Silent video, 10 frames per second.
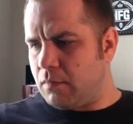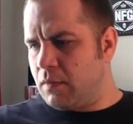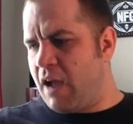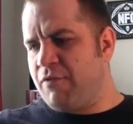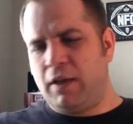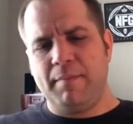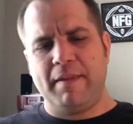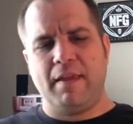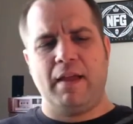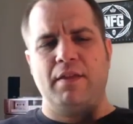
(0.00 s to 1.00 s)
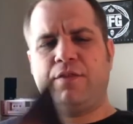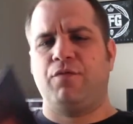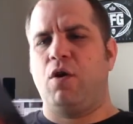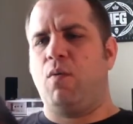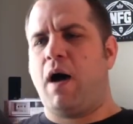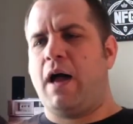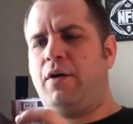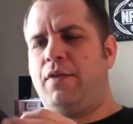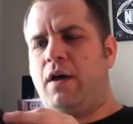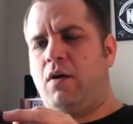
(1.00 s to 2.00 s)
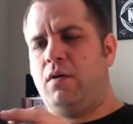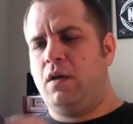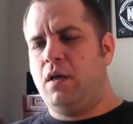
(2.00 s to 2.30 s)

I've really been digging this for a while, though.